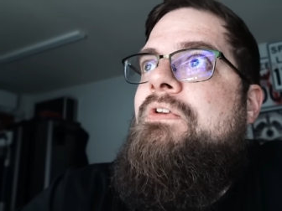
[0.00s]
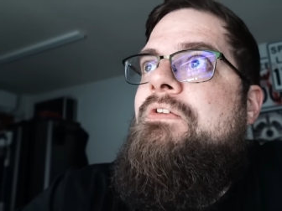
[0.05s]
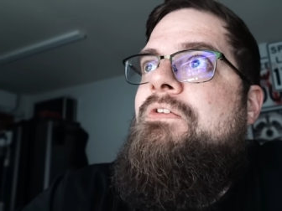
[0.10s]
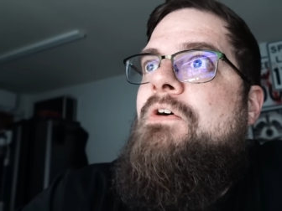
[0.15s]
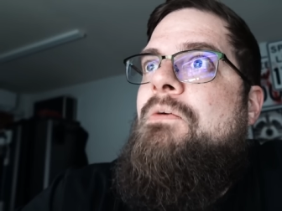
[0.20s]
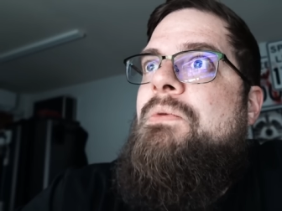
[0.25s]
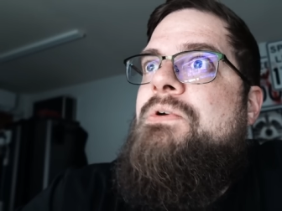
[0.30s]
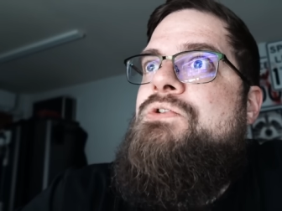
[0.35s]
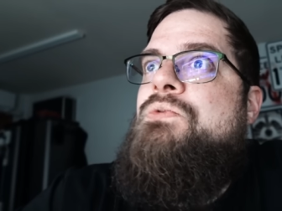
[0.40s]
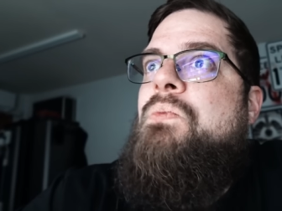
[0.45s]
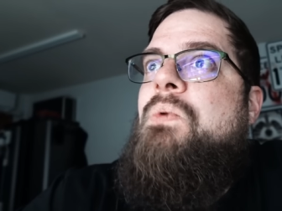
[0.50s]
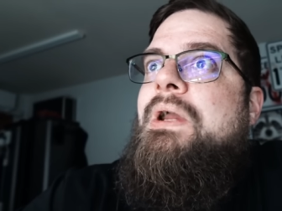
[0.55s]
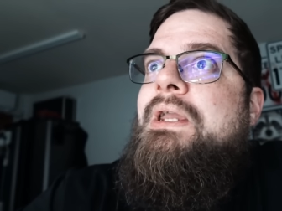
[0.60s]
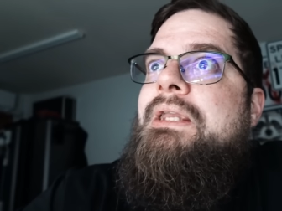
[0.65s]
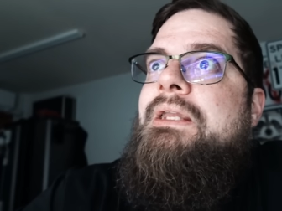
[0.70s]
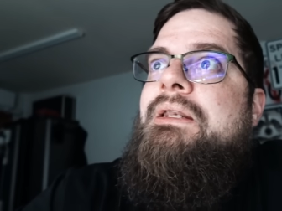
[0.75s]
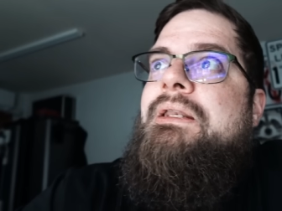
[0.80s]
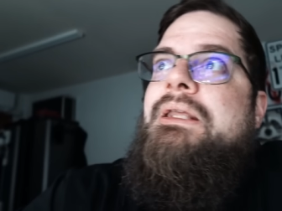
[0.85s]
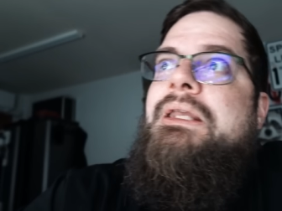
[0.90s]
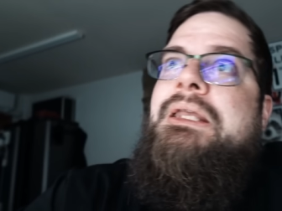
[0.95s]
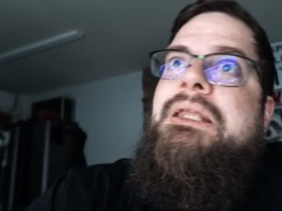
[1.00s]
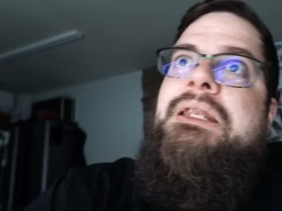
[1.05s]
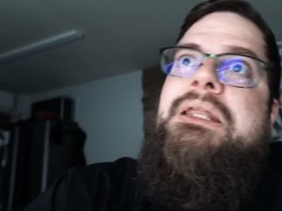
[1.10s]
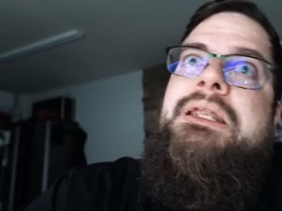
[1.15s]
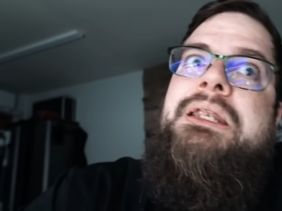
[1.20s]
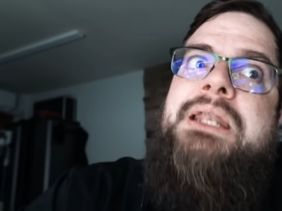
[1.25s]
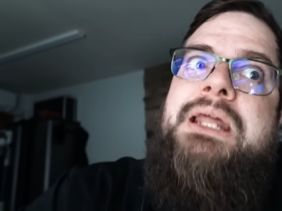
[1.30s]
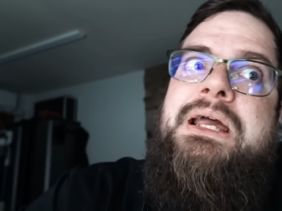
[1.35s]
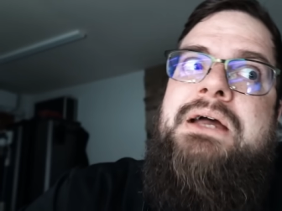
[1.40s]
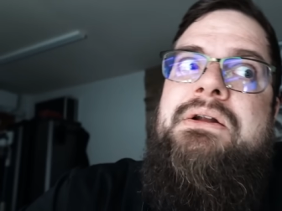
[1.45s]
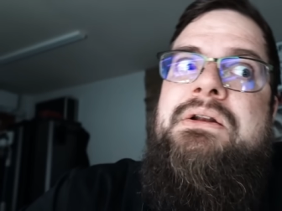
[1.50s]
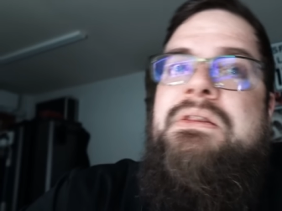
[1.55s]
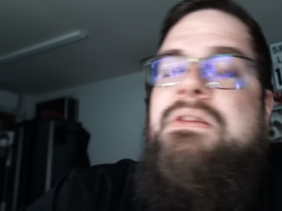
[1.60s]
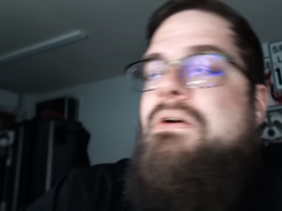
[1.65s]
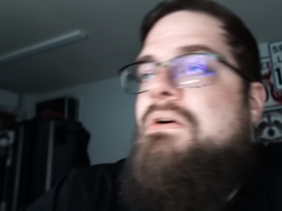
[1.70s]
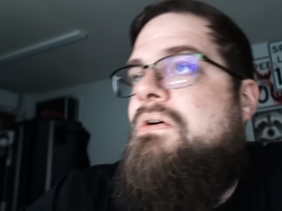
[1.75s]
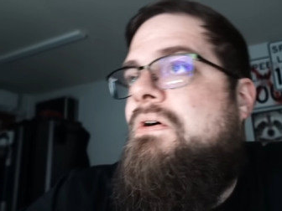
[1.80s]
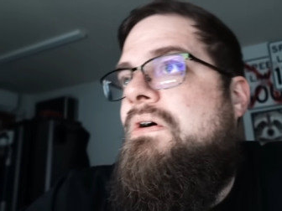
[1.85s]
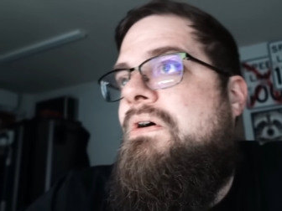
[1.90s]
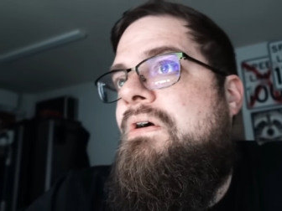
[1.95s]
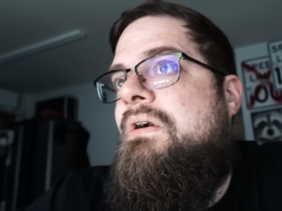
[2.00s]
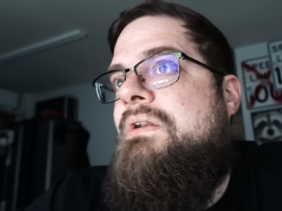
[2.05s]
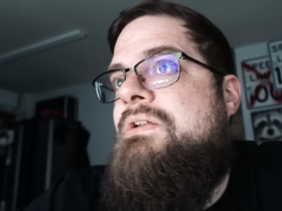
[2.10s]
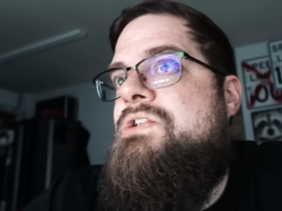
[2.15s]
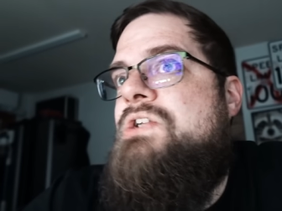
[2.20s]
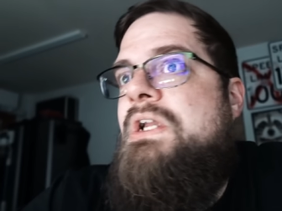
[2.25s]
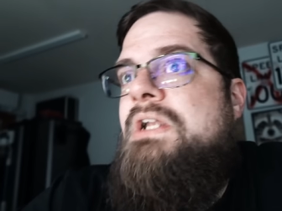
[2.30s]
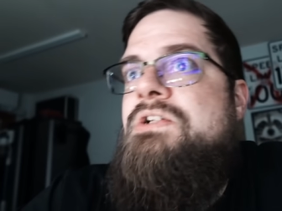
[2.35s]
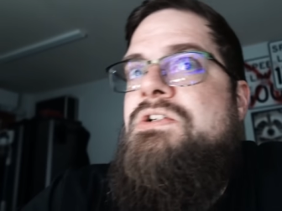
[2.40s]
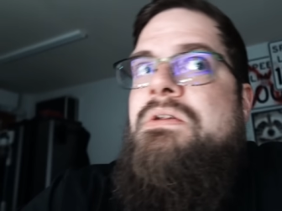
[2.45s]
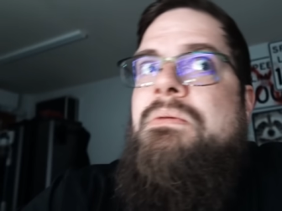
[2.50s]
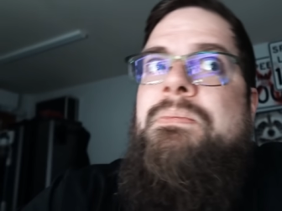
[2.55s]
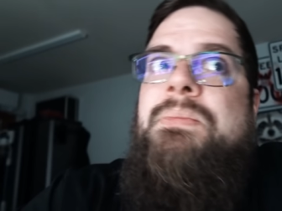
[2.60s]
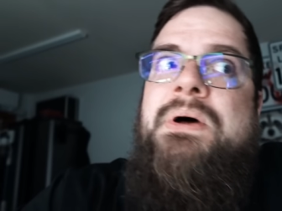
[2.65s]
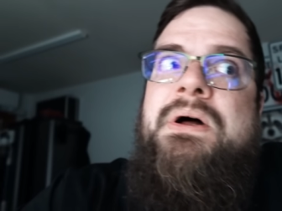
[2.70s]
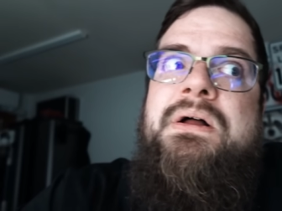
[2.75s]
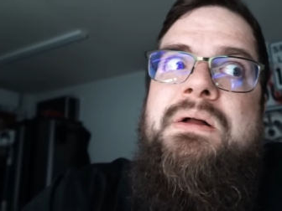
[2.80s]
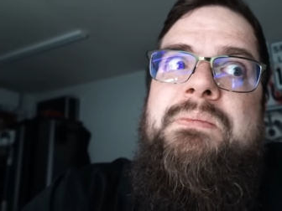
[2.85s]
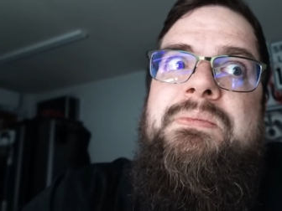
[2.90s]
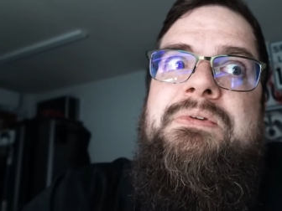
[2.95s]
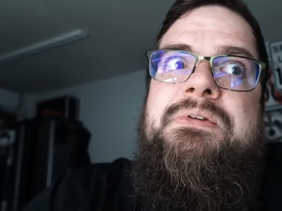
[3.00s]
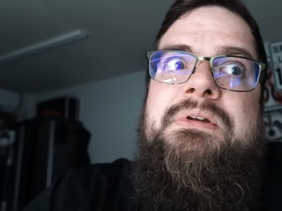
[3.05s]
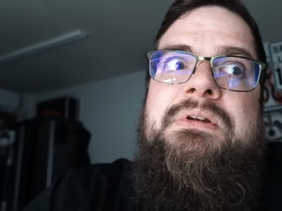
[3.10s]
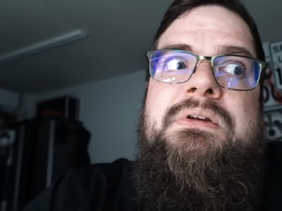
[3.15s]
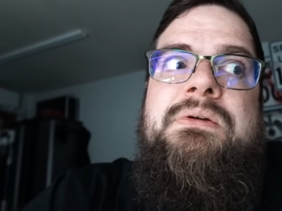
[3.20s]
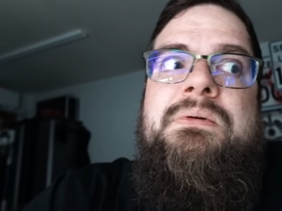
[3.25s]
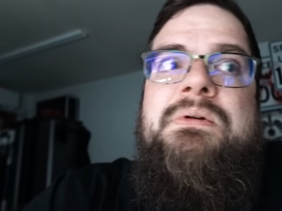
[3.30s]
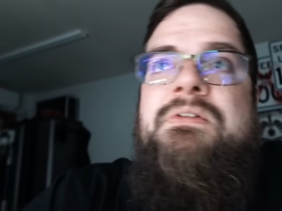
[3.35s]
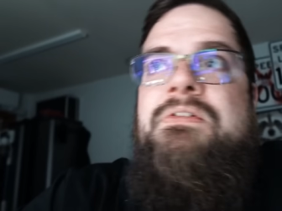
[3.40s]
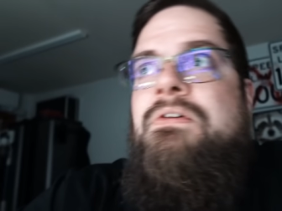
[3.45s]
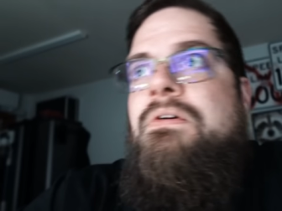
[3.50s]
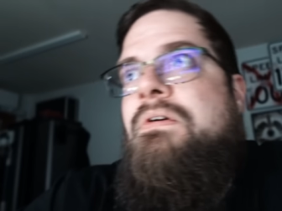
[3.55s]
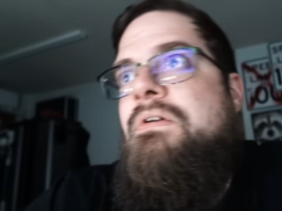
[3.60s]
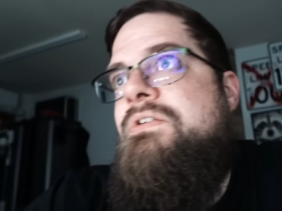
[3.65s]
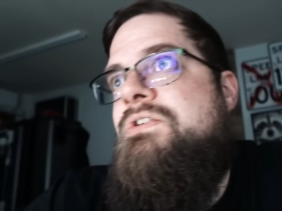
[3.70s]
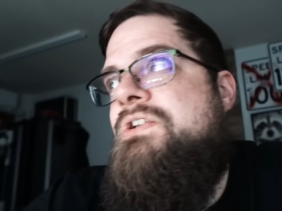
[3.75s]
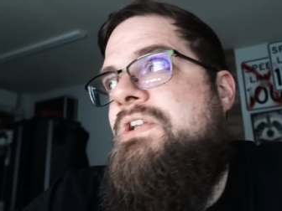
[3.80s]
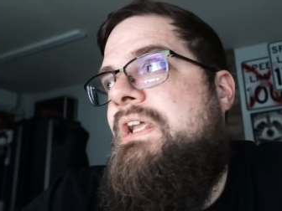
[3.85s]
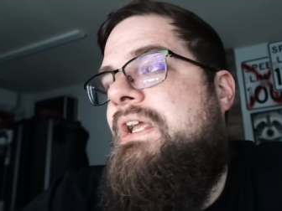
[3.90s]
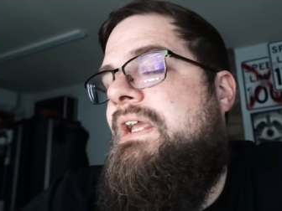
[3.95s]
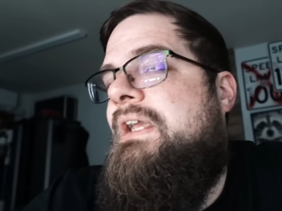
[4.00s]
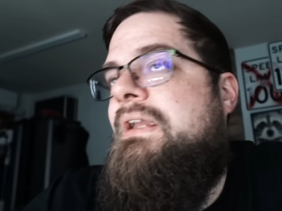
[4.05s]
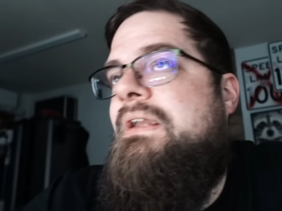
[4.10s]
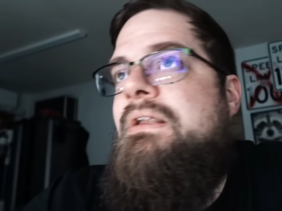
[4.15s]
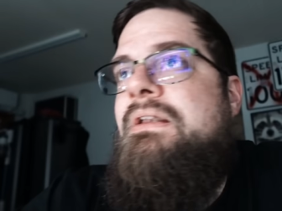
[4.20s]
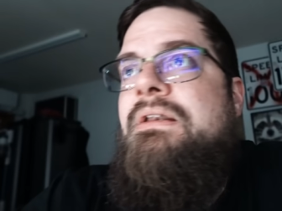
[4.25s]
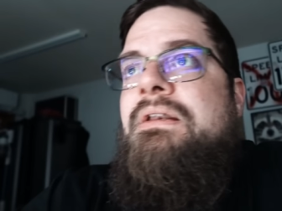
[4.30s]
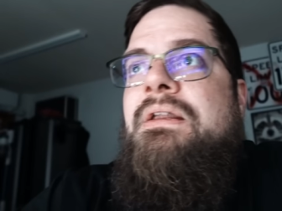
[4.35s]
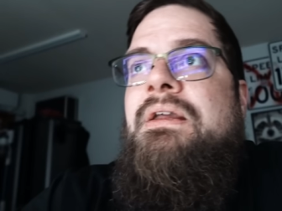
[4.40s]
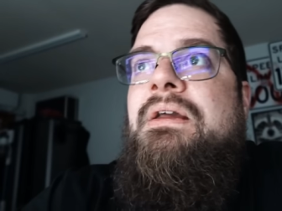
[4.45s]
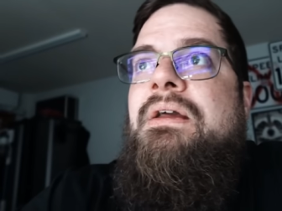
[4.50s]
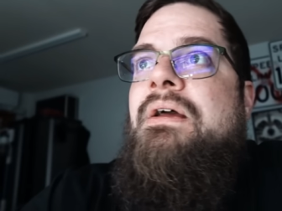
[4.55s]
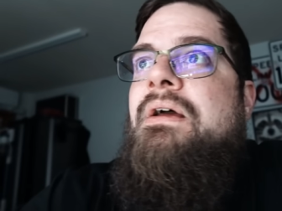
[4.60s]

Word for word: so much weight in and out of the car and changed the pumps and do a surge tank and